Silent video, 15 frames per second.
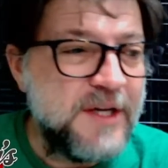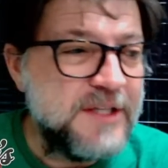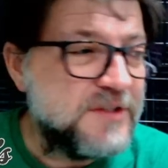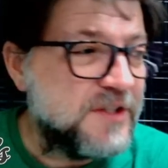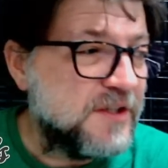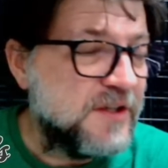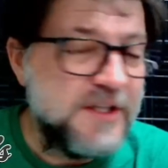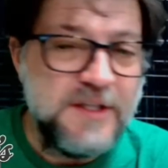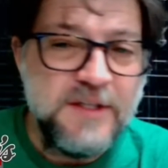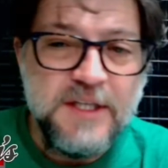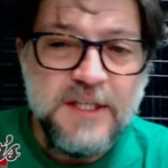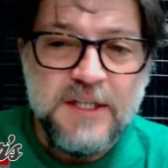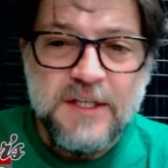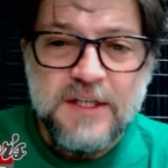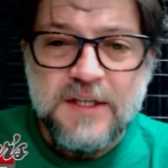Basically,
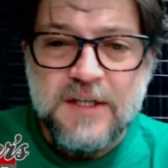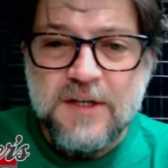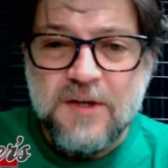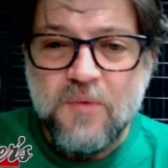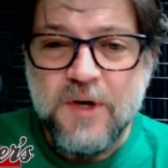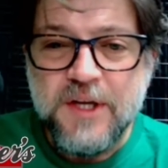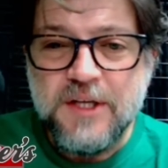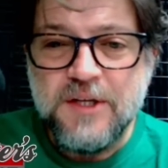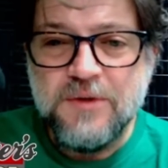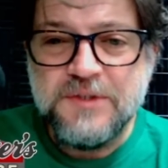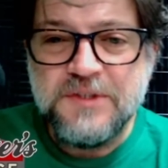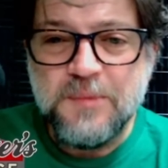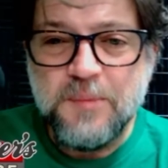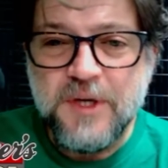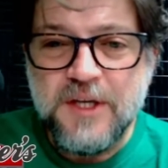what it
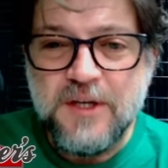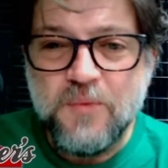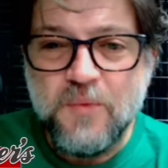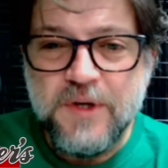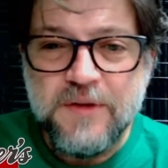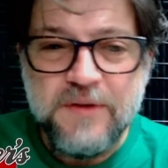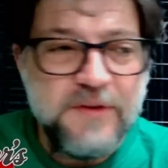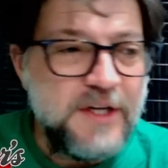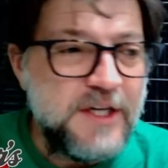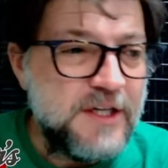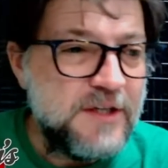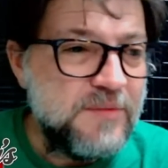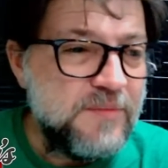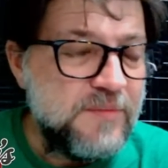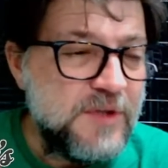used to be with,
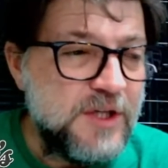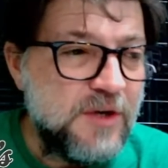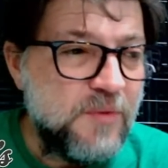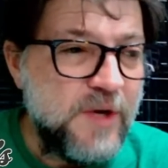you